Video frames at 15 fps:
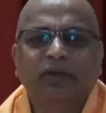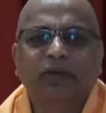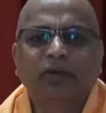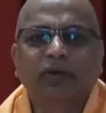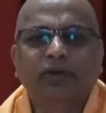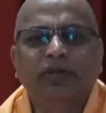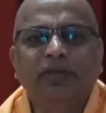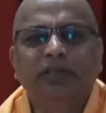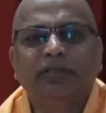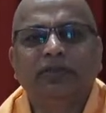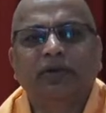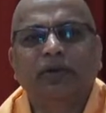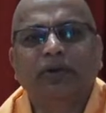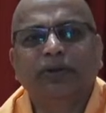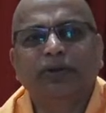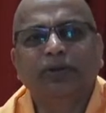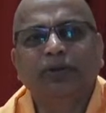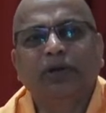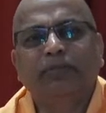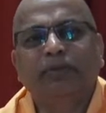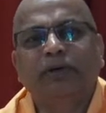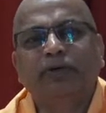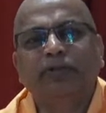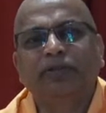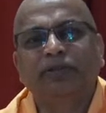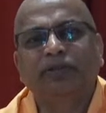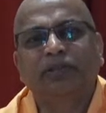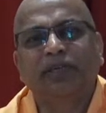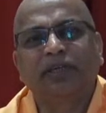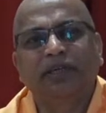Or it's also about
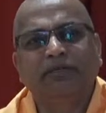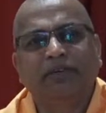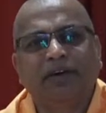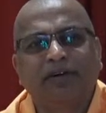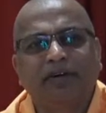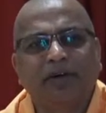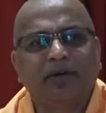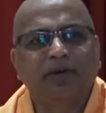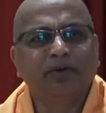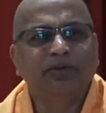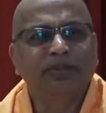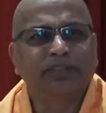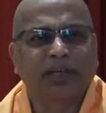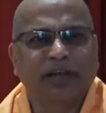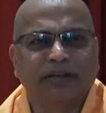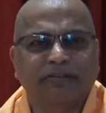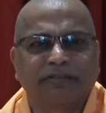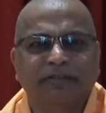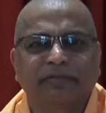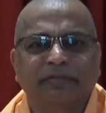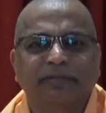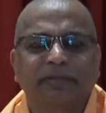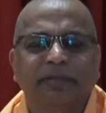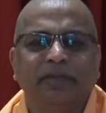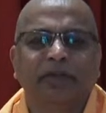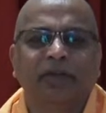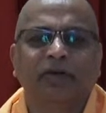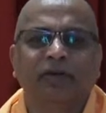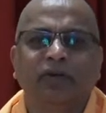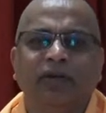study of our own self. Your
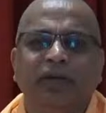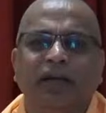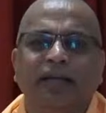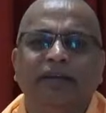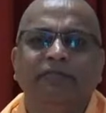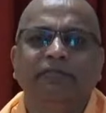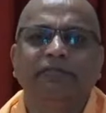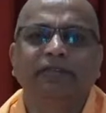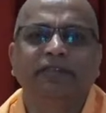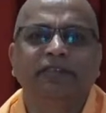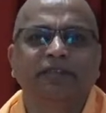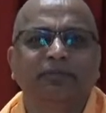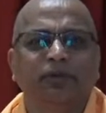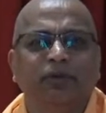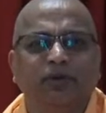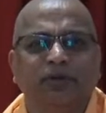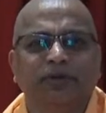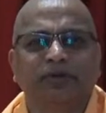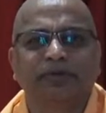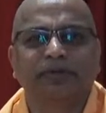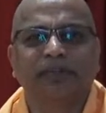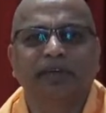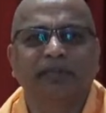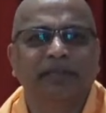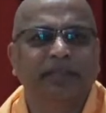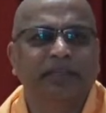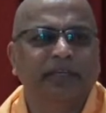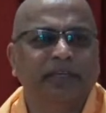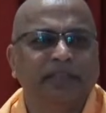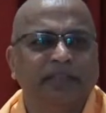whole life is a book. Every
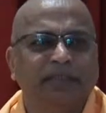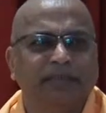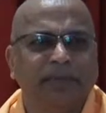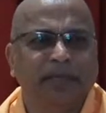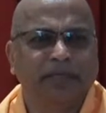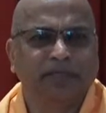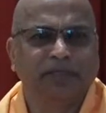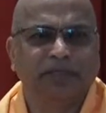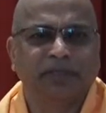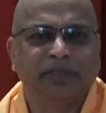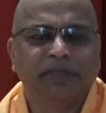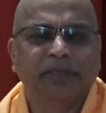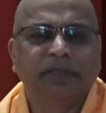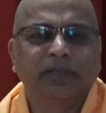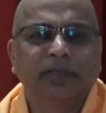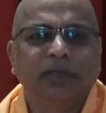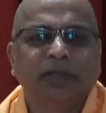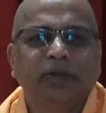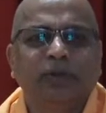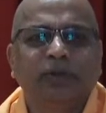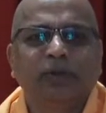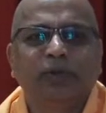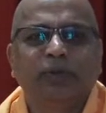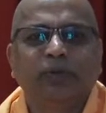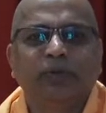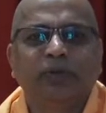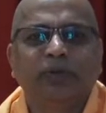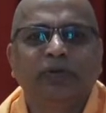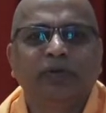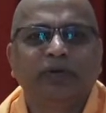day is a page. When
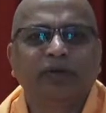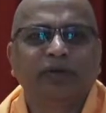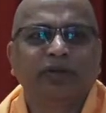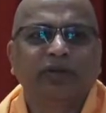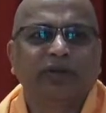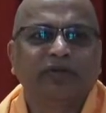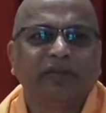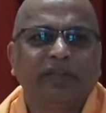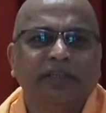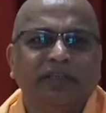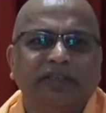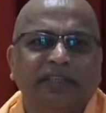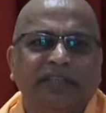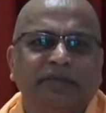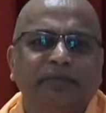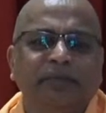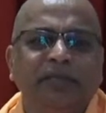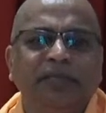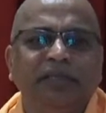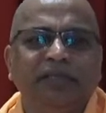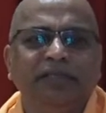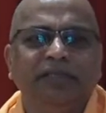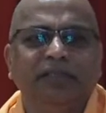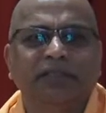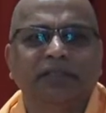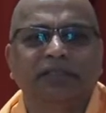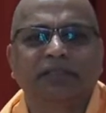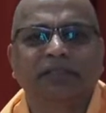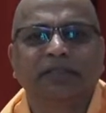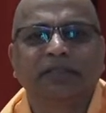we go through our various
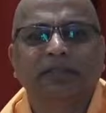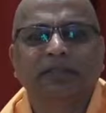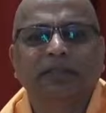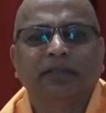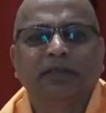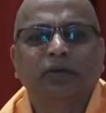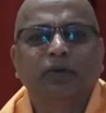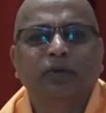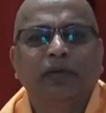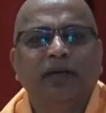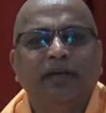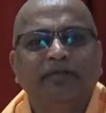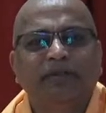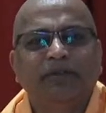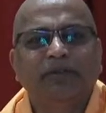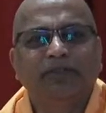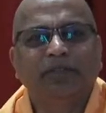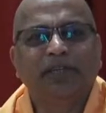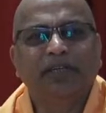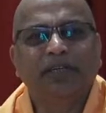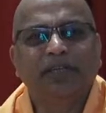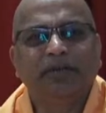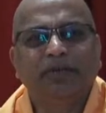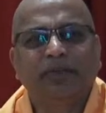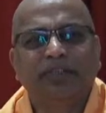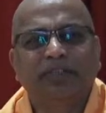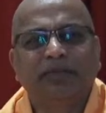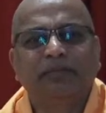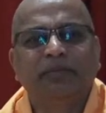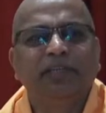experiences, we have to study
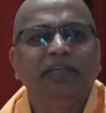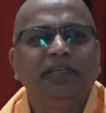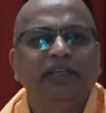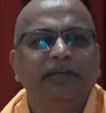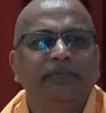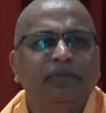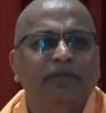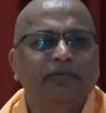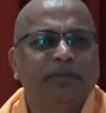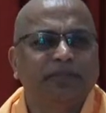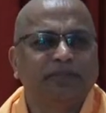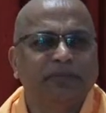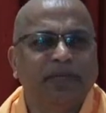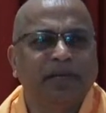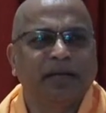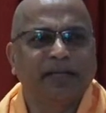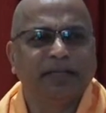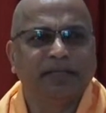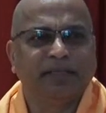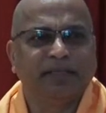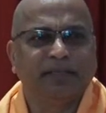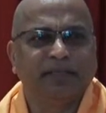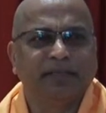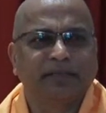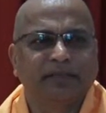what's the meaning and purpose behind it.